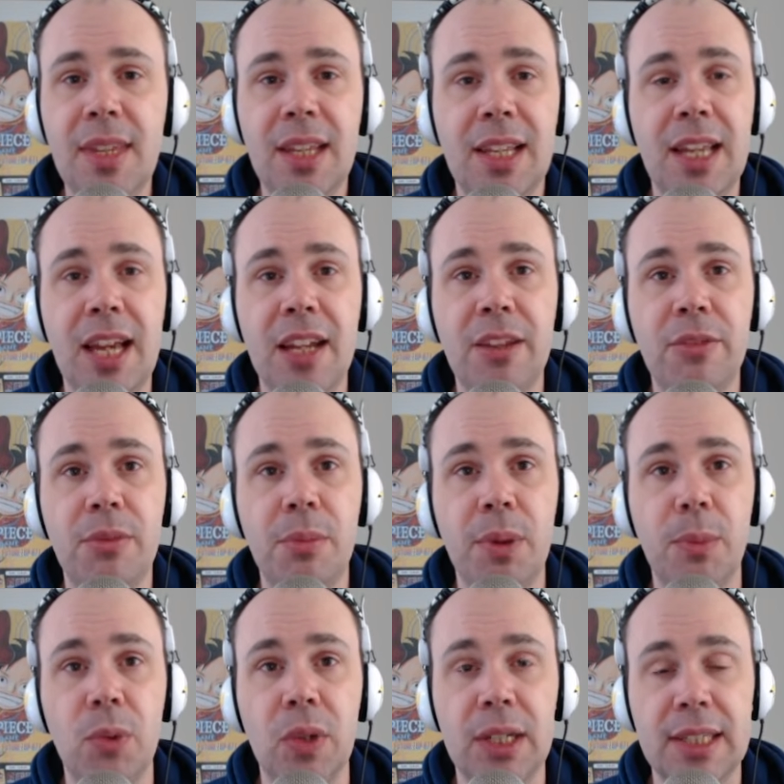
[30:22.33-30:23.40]
Can't even
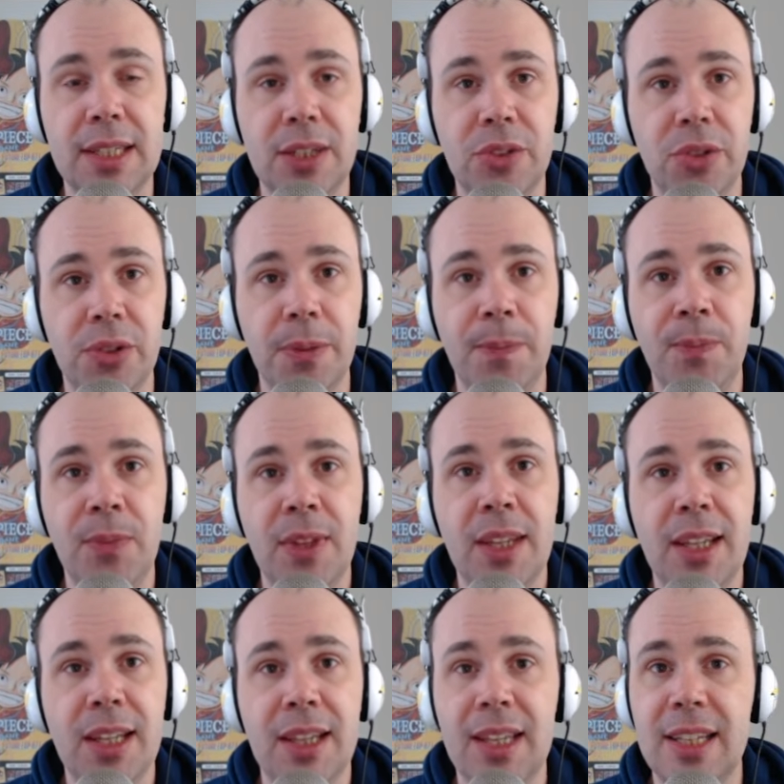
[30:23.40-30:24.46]
remember what it's into.
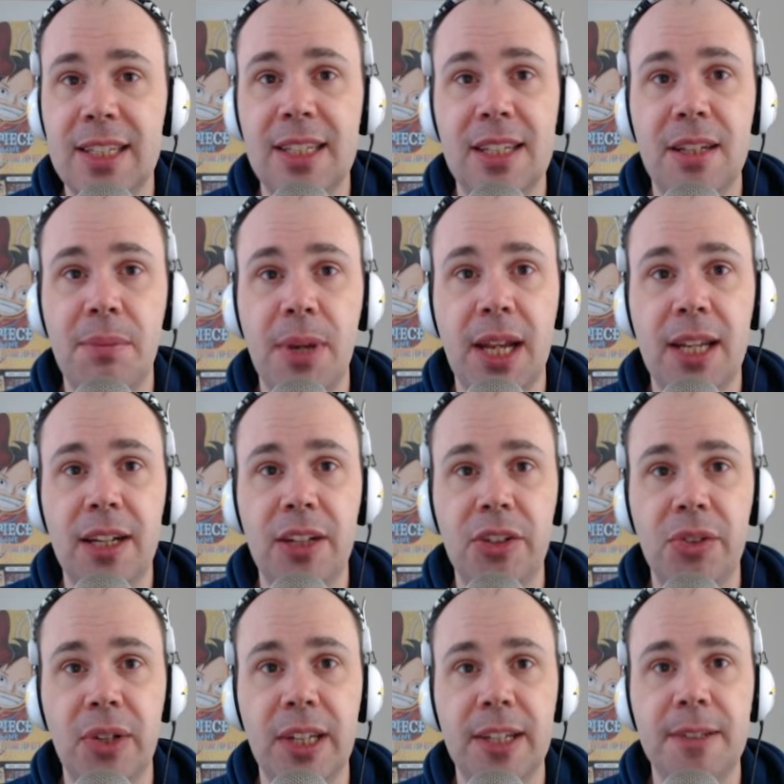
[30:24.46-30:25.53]
Let's just sit back and
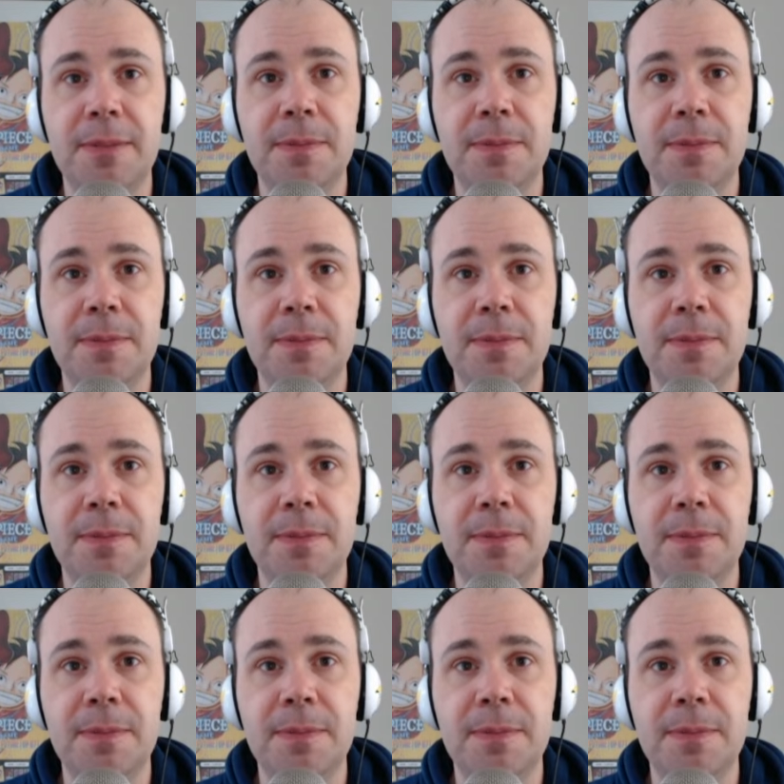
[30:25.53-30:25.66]
enjoy it.